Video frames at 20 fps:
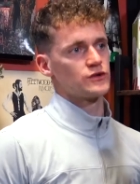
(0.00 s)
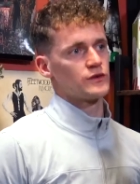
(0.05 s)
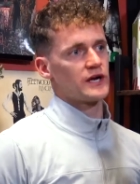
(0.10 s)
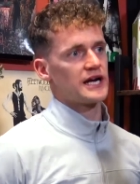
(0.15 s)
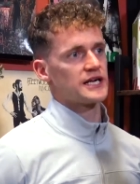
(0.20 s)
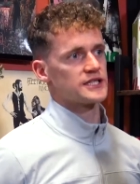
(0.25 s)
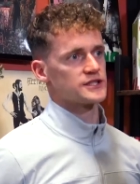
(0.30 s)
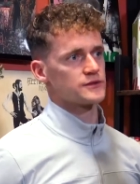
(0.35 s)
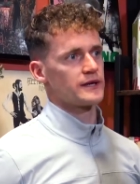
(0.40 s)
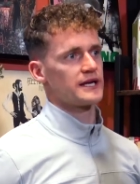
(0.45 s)
that
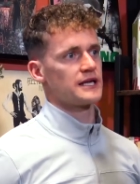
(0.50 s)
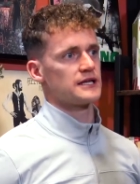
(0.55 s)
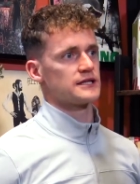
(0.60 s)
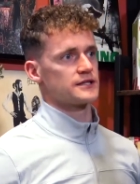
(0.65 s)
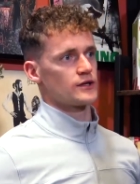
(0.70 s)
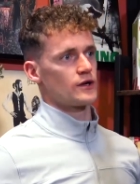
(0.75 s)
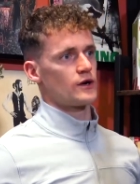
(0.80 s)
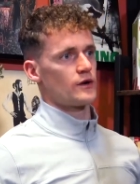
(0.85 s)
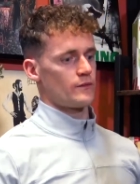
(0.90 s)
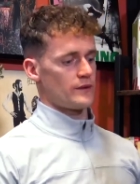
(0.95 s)
as well.
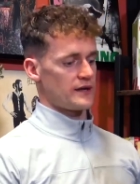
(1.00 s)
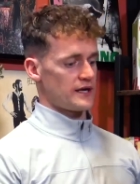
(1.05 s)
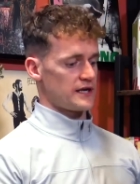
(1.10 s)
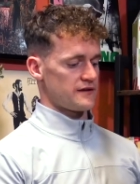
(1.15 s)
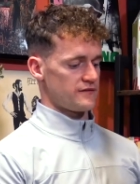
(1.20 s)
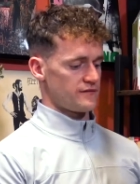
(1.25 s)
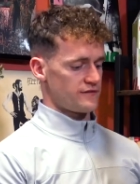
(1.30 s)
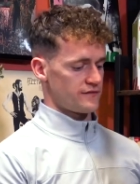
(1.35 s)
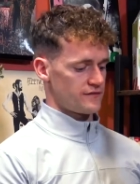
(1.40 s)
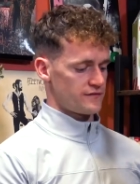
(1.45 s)
Do you know, when
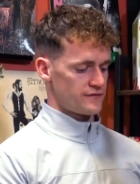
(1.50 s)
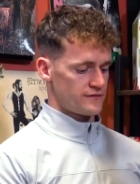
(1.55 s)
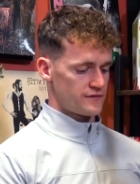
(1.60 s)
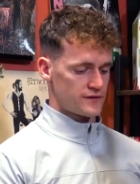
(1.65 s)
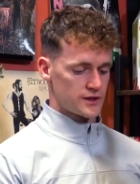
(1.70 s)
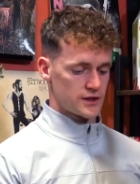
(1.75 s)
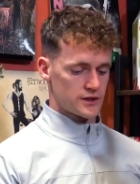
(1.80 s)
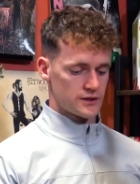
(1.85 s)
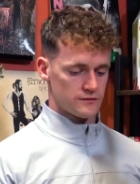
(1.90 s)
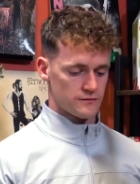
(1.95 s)
I've
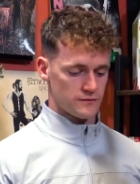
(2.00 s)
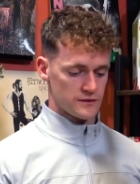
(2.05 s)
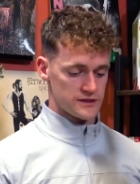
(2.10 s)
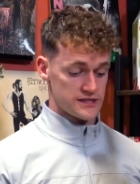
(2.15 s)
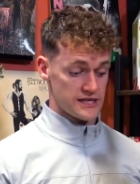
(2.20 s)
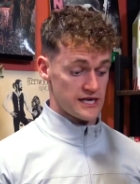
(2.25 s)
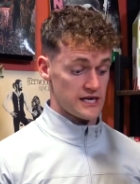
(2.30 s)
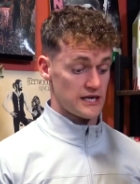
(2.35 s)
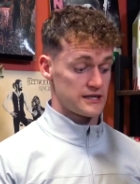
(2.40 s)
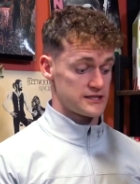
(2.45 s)
let's
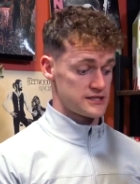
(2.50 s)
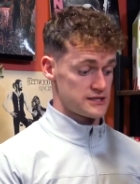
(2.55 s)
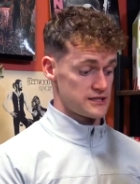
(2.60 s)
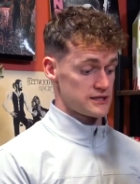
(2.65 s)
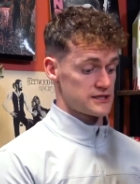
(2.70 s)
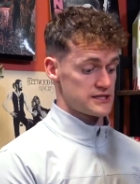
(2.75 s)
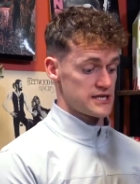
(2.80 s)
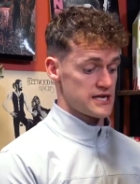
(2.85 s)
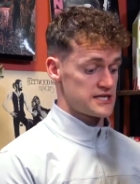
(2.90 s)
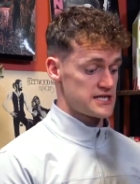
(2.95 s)
say as I
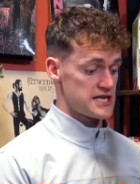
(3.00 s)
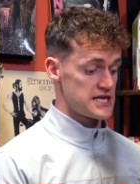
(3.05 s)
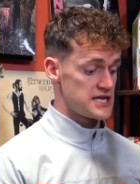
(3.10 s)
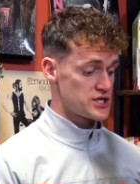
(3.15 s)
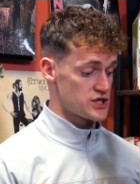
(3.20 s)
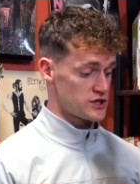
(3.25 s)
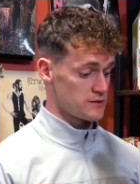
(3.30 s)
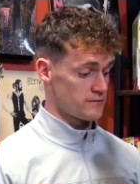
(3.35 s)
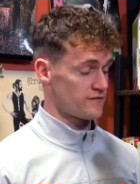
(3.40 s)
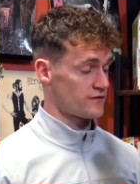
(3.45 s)
say,
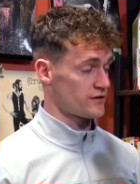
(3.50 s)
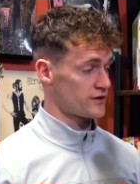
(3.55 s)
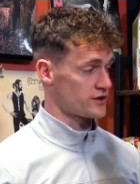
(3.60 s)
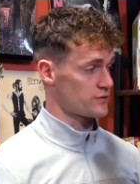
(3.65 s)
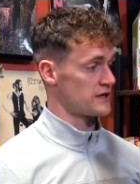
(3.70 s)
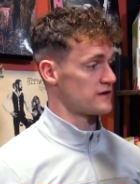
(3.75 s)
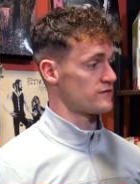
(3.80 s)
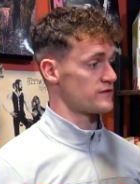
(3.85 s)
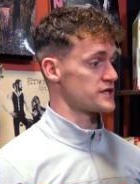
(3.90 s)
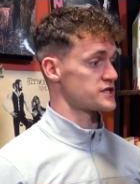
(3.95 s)
teach them for the
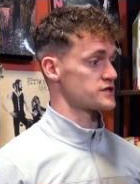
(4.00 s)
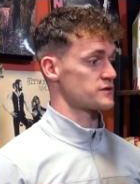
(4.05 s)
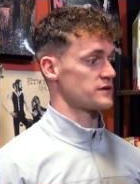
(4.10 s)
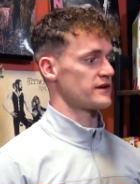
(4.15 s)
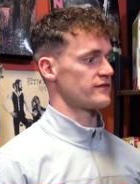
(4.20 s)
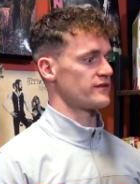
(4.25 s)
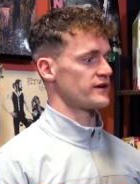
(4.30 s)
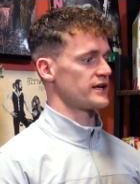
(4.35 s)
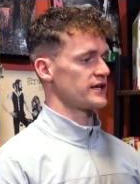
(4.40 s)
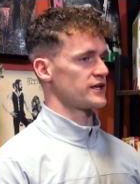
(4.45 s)
twelve weeks or
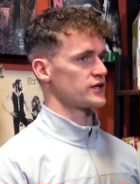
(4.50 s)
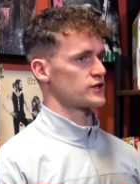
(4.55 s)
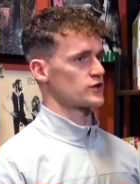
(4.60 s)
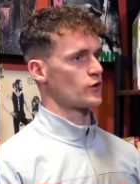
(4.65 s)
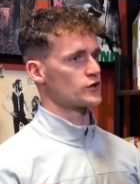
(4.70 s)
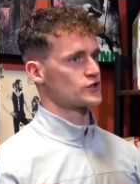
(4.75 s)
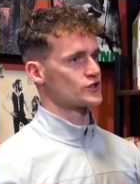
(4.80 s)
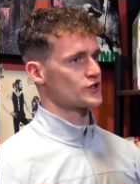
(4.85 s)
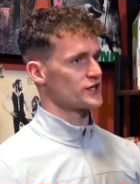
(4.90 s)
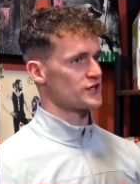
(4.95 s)
whatever, and then just
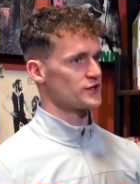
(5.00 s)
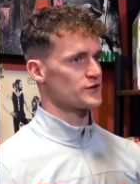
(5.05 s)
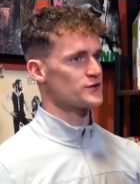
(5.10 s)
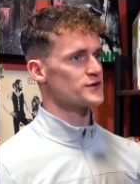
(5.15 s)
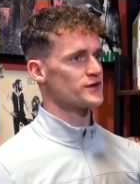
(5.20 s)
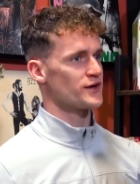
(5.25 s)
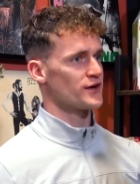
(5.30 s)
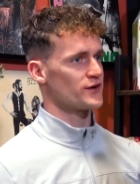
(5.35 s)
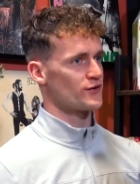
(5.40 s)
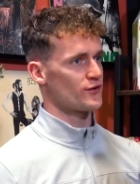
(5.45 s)
go try do
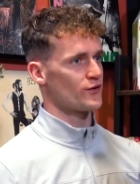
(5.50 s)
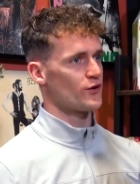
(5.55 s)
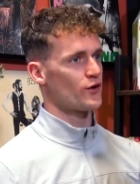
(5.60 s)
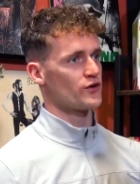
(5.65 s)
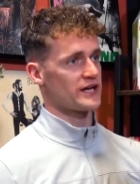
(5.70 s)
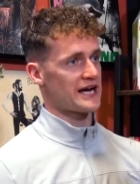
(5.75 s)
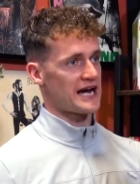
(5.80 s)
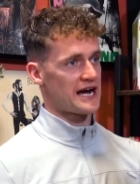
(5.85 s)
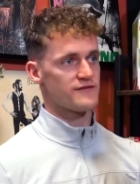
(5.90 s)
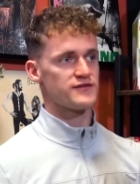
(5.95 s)
it on their own.
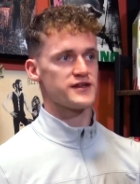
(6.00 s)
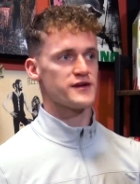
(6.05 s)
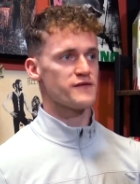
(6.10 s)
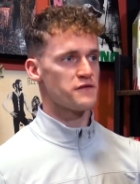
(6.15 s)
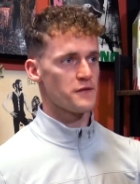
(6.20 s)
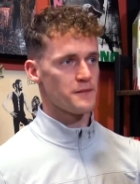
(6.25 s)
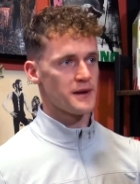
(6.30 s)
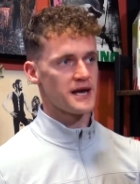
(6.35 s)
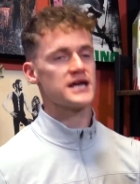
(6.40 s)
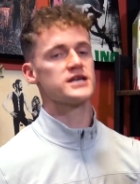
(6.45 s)
They have the
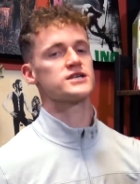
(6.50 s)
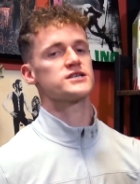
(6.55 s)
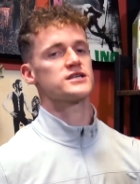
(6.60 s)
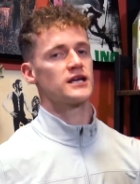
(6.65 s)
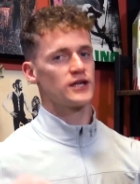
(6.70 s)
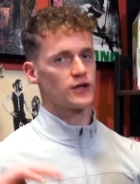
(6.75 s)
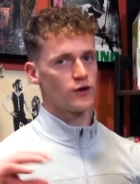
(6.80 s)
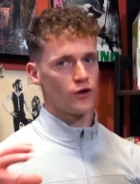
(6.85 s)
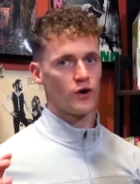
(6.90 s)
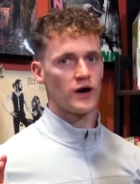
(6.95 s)
information yeah.
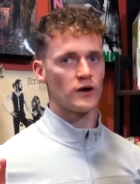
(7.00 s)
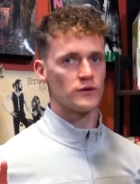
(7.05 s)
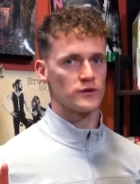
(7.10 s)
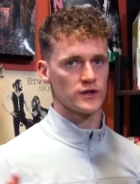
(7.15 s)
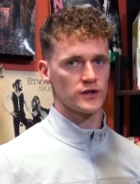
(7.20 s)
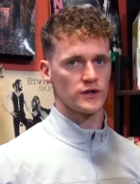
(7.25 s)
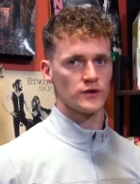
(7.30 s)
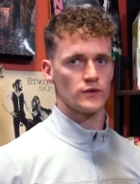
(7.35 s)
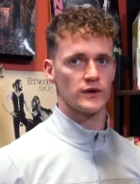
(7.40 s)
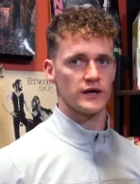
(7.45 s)
and they know how to
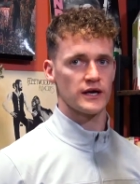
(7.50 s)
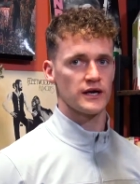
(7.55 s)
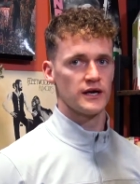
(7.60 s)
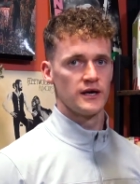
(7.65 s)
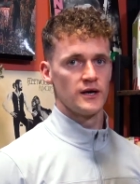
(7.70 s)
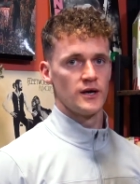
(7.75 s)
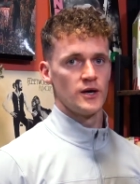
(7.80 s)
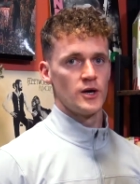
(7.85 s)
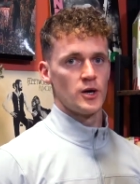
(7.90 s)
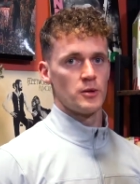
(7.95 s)
do it.
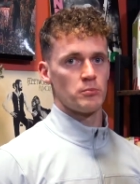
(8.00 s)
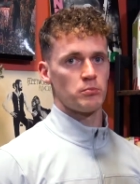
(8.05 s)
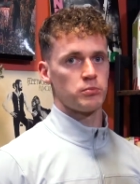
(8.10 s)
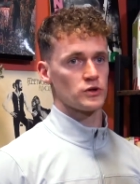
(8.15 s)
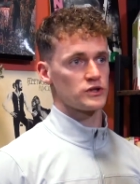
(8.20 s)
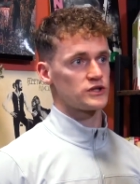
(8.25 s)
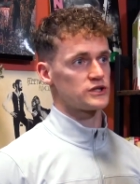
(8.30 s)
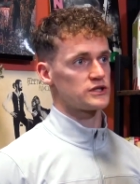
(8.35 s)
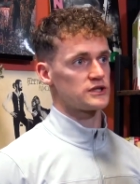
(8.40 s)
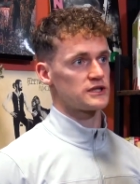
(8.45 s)
But
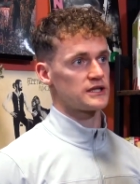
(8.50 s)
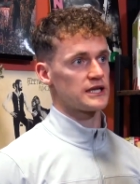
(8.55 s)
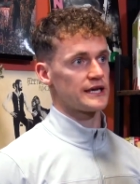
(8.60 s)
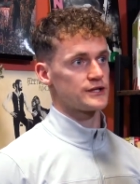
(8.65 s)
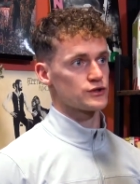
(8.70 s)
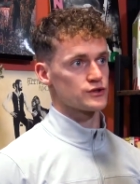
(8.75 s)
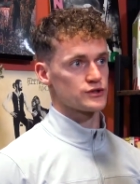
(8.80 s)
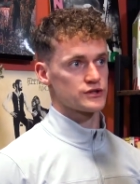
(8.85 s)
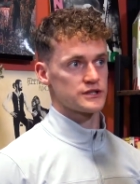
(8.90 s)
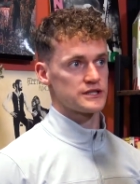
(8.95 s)
they
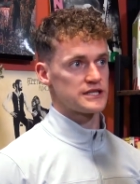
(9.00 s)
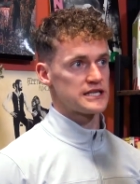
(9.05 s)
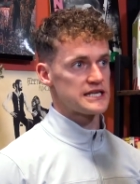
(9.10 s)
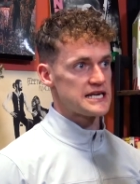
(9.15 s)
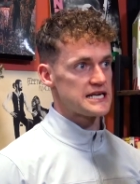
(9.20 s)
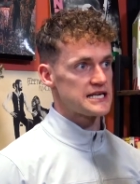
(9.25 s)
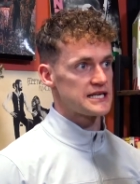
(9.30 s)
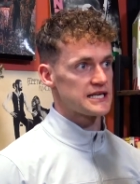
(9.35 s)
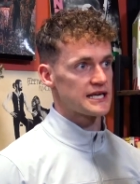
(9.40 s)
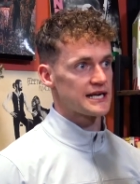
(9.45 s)
just
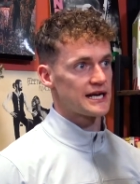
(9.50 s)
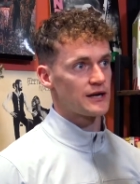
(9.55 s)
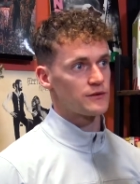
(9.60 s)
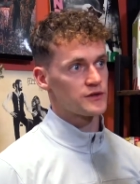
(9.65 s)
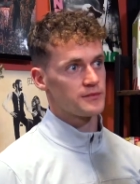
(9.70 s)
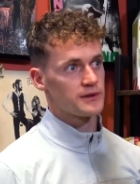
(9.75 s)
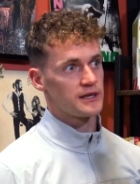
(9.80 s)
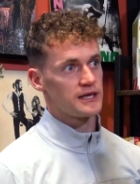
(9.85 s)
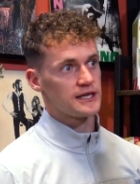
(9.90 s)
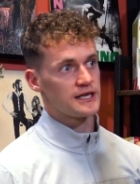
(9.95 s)
need the
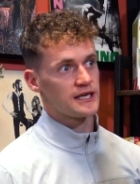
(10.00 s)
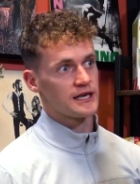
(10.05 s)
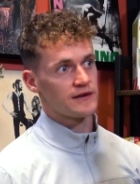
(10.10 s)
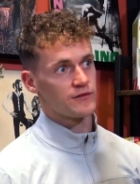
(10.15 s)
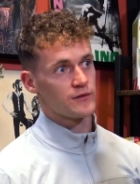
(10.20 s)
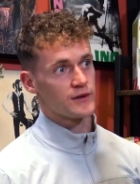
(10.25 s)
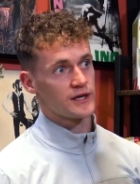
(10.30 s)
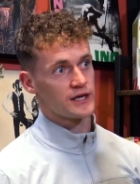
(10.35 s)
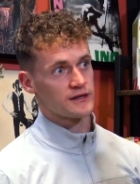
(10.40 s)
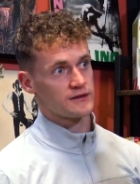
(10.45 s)
accountability
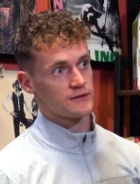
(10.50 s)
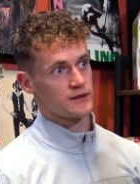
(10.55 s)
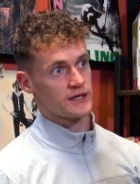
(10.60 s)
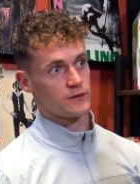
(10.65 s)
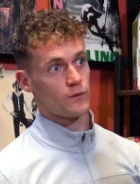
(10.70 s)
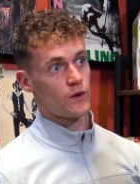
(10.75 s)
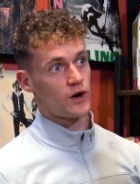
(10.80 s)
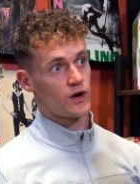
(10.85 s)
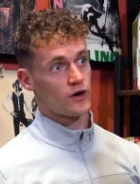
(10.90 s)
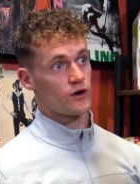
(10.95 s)
every week. Like
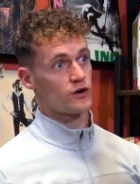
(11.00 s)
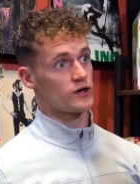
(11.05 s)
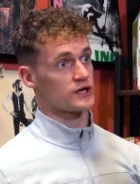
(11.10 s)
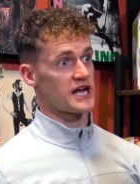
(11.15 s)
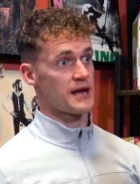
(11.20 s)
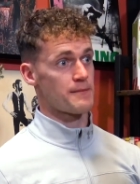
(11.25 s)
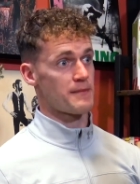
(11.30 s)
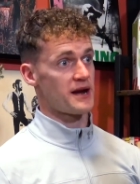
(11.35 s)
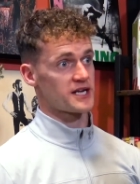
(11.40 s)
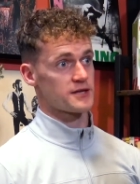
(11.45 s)
one girl
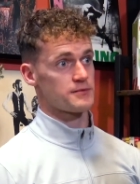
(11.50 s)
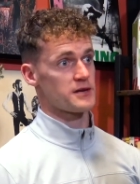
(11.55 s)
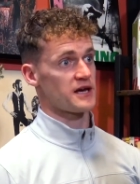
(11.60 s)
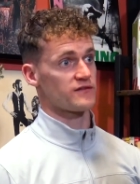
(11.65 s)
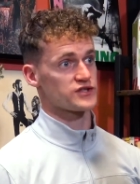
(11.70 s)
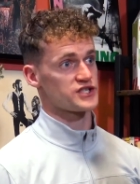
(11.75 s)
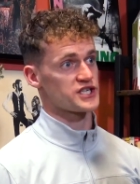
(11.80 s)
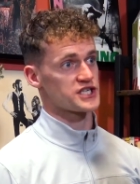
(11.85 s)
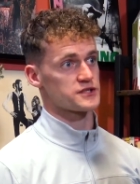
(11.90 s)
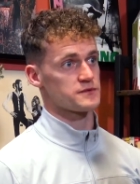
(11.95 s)
came back to me after
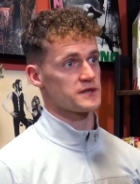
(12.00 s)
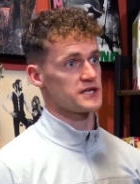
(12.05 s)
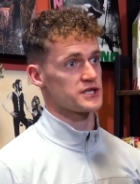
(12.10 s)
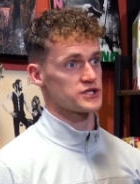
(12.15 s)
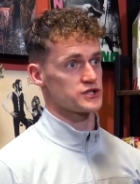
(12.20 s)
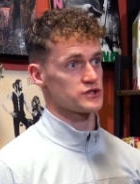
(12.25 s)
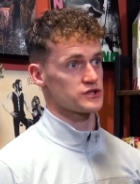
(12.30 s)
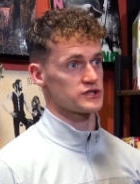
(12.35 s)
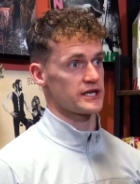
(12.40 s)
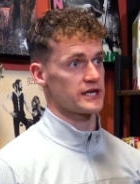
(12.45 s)
six weeks,
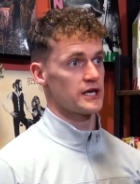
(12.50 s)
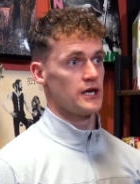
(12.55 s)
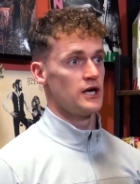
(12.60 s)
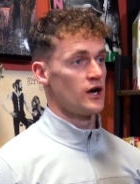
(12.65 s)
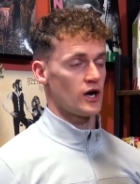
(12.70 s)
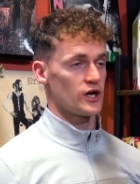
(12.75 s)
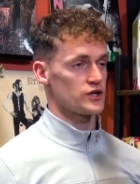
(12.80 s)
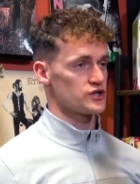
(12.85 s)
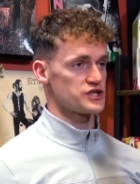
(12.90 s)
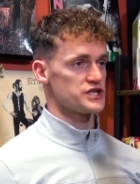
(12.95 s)
just like,
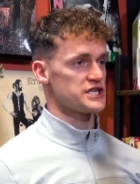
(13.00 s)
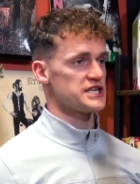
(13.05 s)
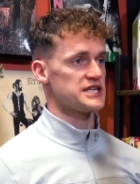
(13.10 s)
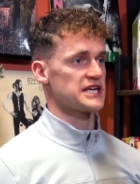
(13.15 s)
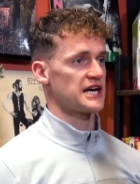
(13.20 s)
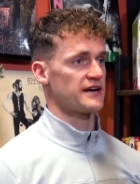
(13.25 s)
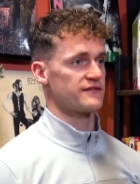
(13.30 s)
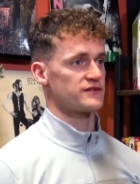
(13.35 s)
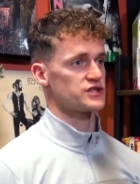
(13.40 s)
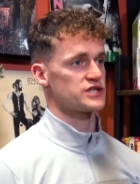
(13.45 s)
I just need to
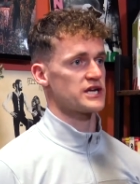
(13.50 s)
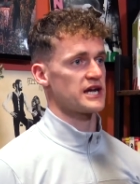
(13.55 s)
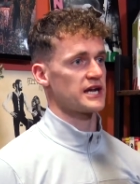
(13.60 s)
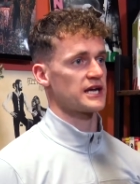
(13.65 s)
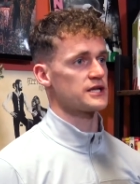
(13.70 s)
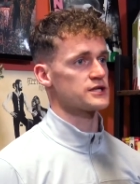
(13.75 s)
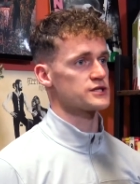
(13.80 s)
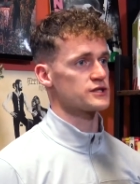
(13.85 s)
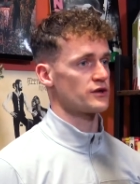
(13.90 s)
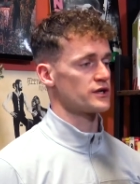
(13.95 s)
have the
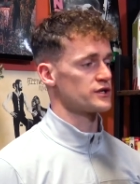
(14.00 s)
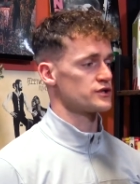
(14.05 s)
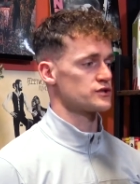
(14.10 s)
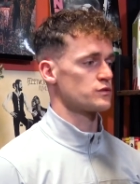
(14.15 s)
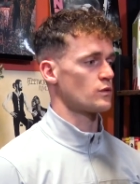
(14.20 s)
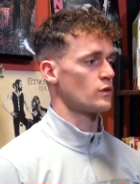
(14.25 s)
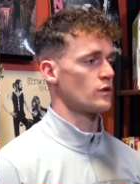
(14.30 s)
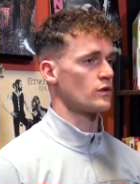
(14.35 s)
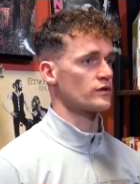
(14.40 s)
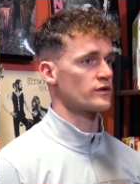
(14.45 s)
check-ins or I just
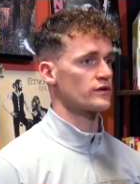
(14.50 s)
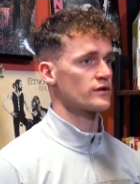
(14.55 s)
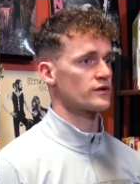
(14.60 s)
won't